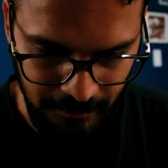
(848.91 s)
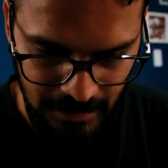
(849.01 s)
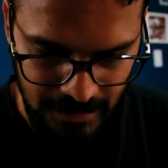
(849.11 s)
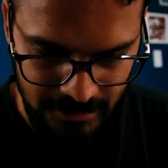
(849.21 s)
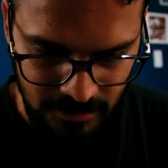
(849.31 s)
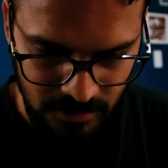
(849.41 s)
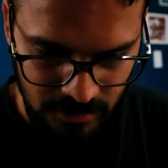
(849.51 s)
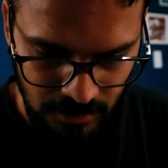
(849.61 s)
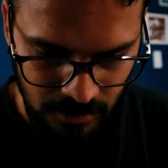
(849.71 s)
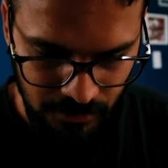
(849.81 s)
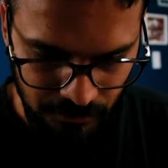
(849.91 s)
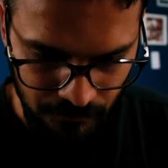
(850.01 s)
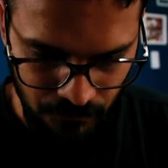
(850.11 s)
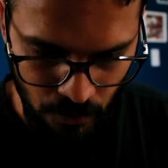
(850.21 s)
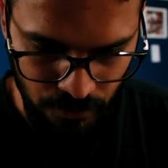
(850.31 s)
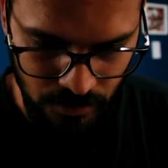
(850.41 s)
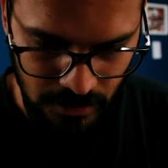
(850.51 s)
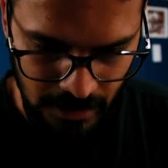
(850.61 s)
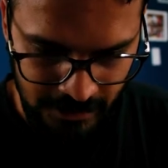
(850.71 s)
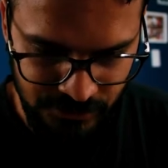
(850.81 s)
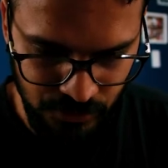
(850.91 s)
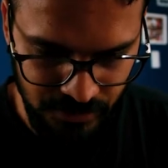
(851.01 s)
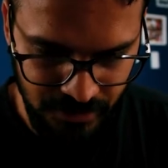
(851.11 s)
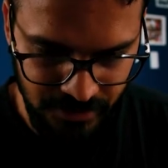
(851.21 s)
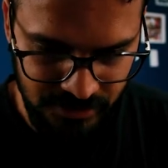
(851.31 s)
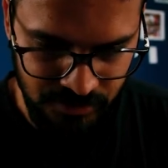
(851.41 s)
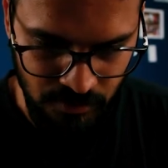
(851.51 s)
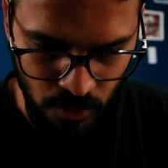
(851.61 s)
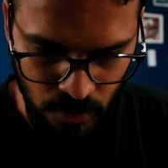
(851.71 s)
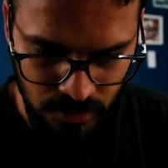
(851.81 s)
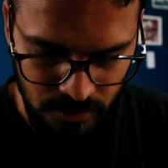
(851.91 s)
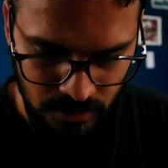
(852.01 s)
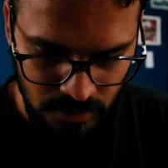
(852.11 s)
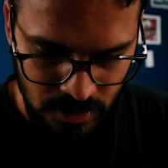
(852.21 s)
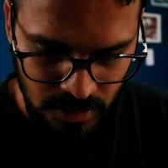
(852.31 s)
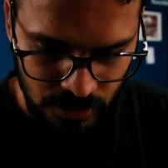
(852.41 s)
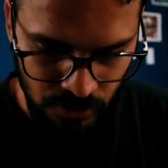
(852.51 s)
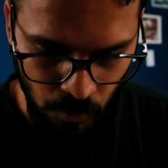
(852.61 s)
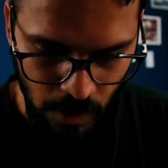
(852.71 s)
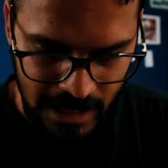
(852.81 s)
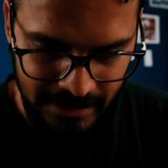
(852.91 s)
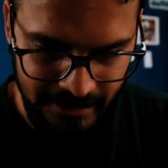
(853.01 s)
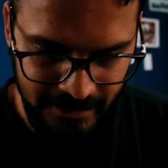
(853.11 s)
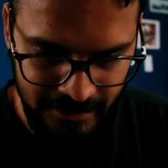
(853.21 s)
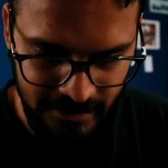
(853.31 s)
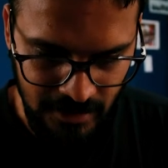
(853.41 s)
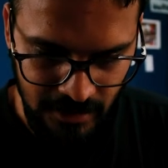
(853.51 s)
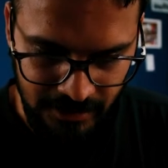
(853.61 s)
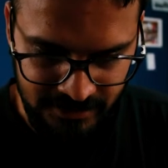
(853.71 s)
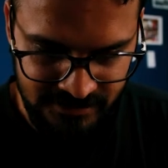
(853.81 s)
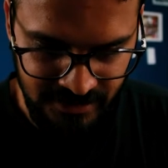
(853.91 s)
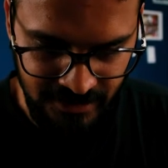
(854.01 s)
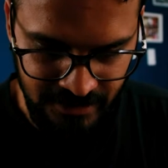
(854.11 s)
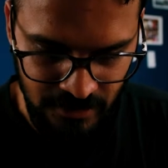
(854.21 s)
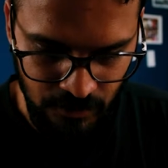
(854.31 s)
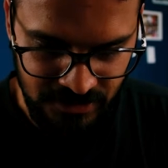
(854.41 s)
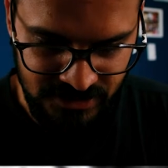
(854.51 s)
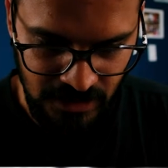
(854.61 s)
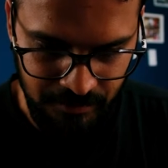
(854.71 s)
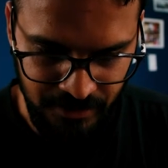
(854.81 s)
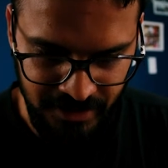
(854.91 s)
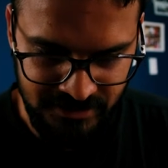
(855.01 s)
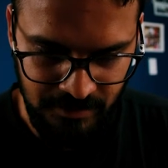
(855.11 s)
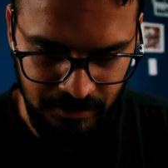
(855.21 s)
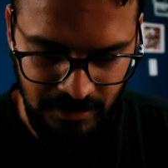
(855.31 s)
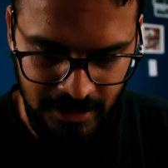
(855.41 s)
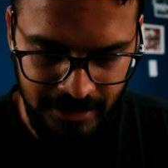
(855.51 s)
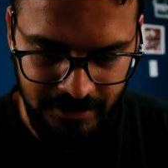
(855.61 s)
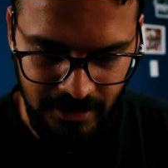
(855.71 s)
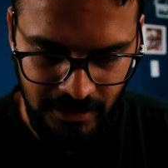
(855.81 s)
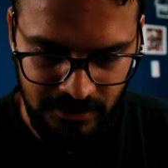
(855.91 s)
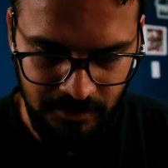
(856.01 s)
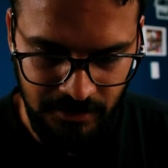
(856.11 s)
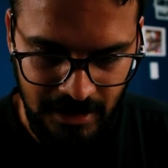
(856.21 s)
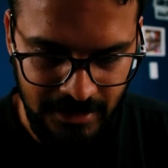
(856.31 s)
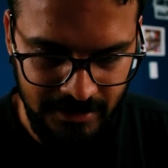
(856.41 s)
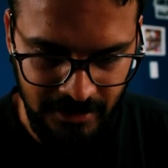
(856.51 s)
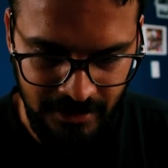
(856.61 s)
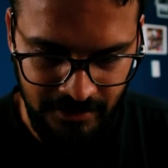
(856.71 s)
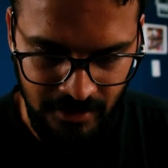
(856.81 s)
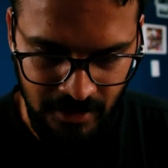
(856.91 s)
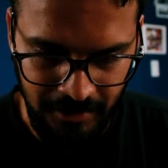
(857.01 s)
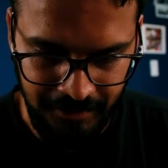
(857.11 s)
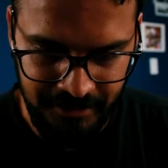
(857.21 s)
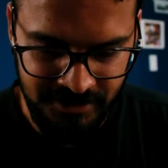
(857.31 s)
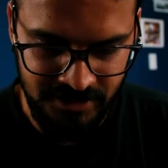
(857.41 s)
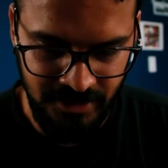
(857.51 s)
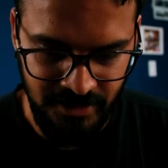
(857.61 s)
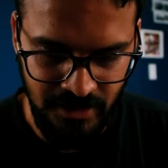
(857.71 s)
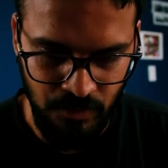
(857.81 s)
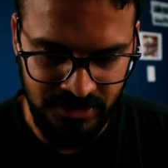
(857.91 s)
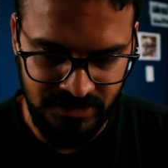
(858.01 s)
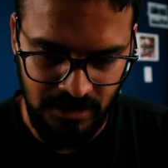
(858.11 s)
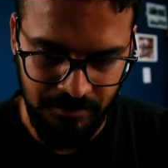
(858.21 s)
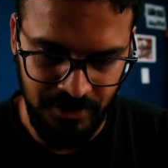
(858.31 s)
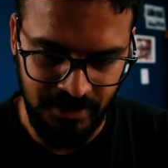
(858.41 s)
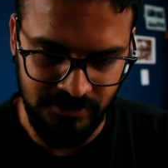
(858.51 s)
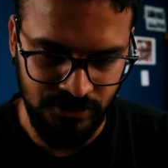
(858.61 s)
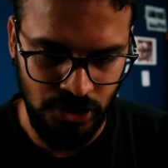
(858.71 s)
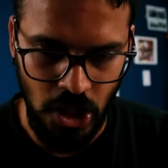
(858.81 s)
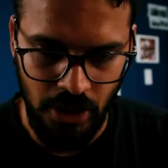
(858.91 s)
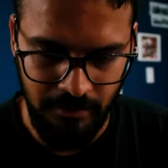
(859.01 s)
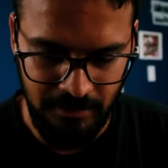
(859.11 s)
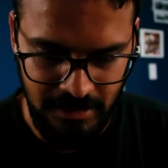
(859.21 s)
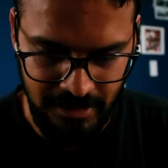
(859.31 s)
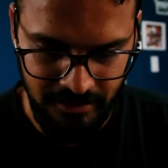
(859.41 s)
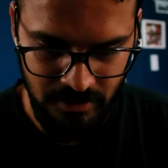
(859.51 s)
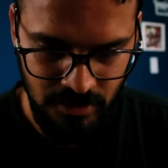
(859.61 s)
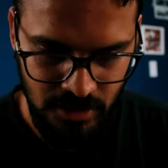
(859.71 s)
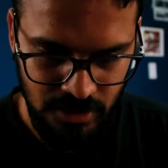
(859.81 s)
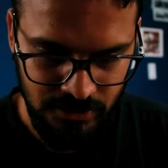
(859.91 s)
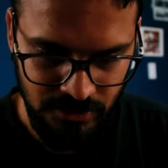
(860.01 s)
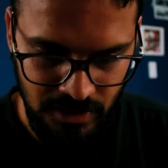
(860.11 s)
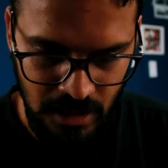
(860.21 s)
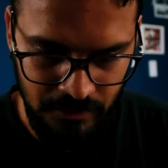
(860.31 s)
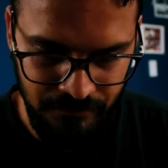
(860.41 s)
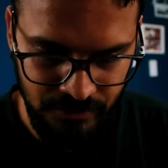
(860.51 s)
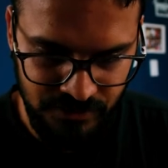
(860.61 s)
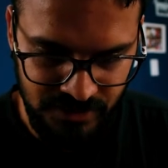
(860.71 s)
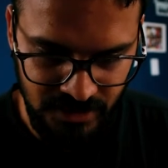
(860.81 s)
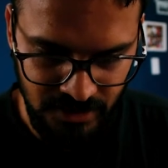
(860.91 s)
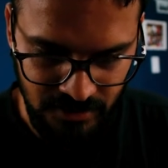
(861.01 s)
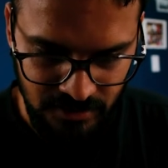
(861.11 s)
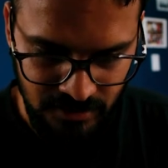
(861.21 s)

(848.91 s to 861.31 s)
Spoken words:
black, the photo. As you increase more, the white area is the area where sharpening is applied, and the black area is the area where sharpening is not applied. So now if you see,